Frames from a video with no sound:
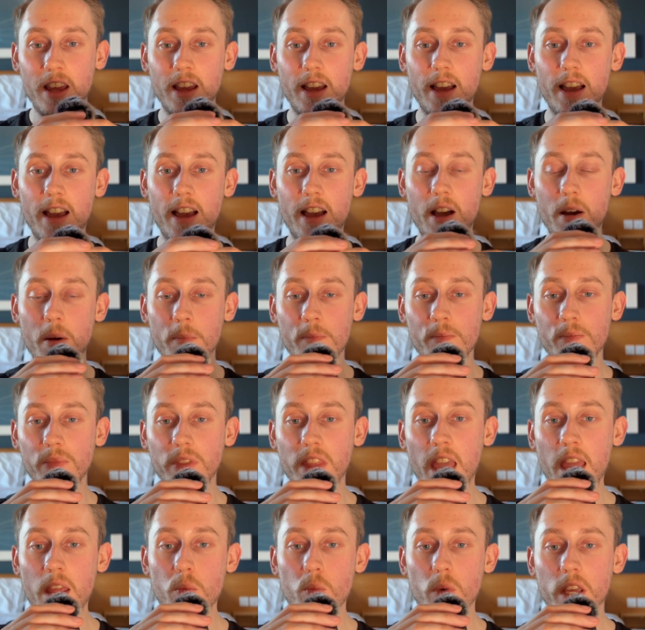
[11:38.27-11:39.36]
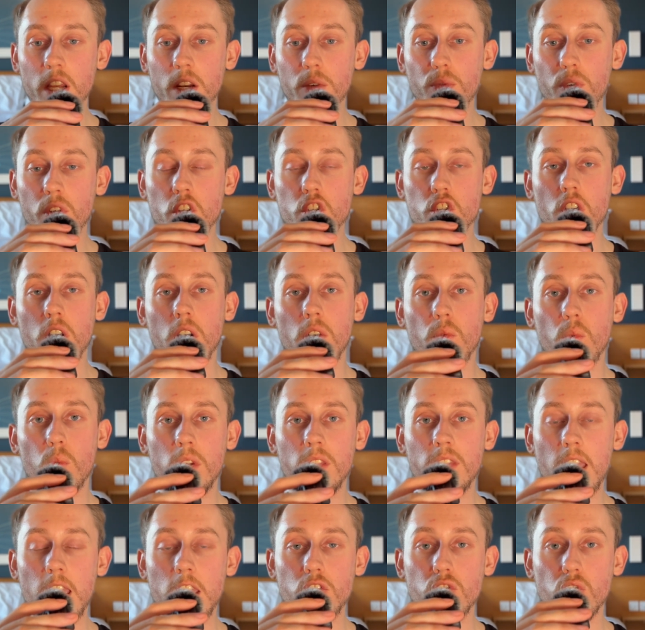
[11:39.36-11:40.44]
Then we're going to finish off
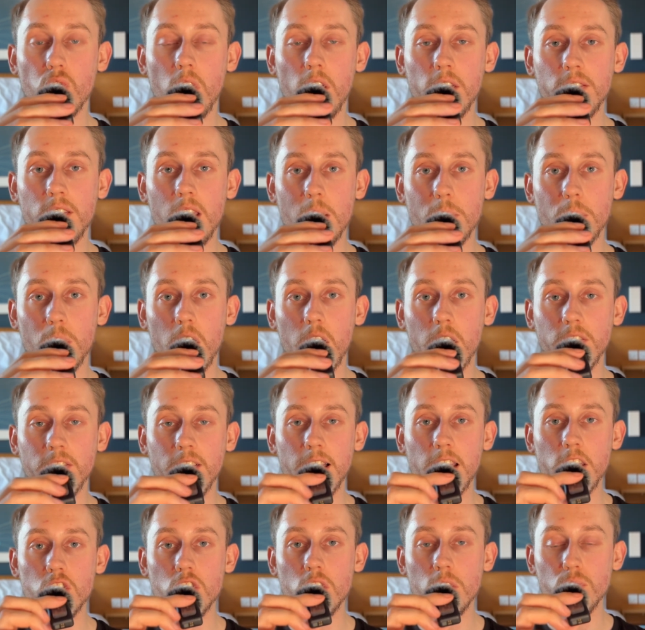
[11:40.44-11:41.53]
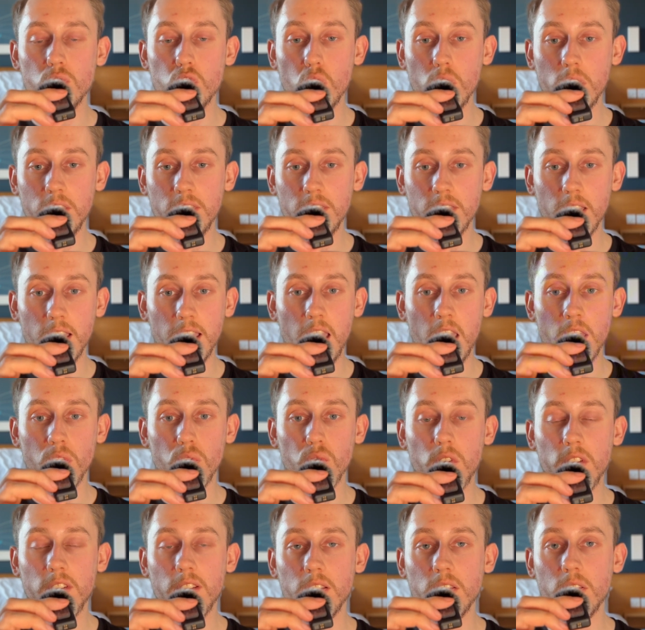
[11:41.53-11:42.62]
with a tricep isolation of choice. Again,
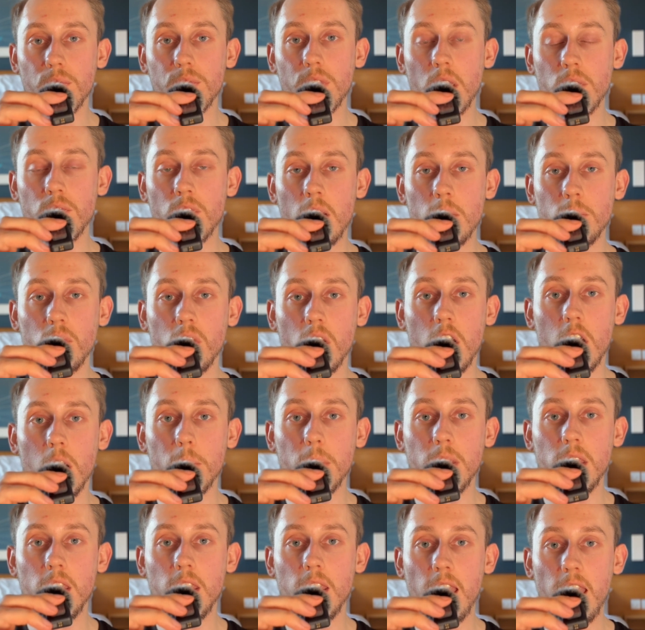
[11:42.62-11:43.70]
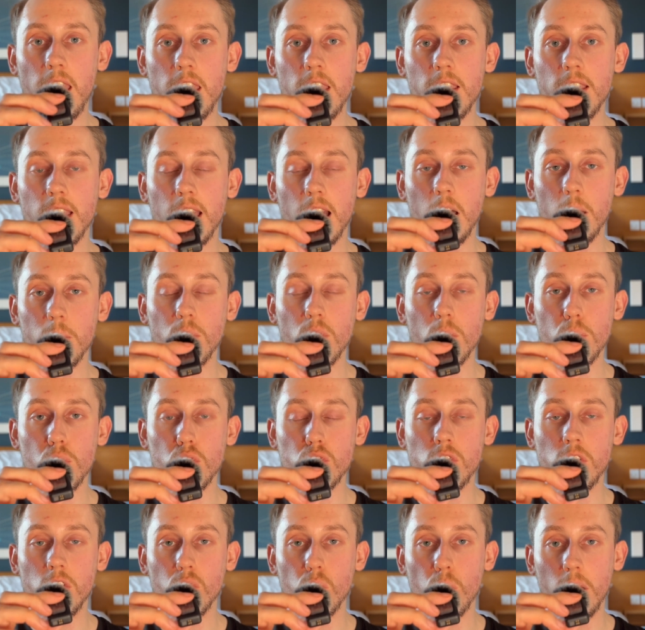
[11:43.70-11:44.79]
3 sets of 10 reps, RP 8 caps. So
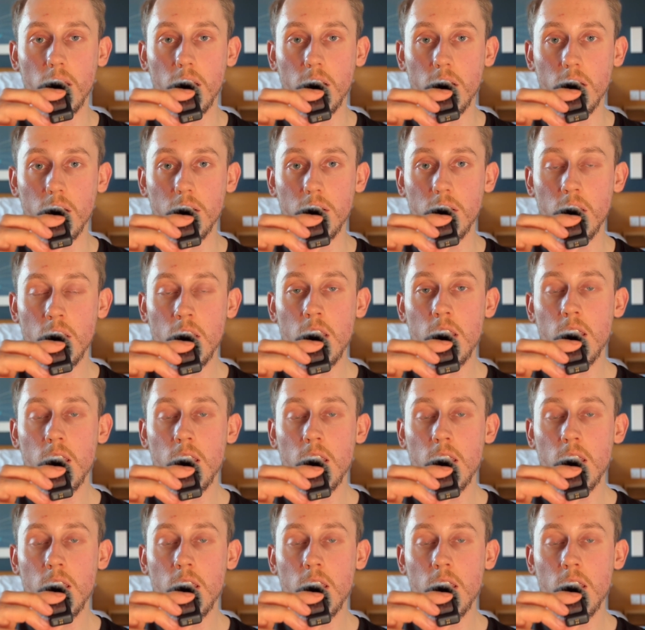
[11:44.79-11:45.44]
push these quite hard.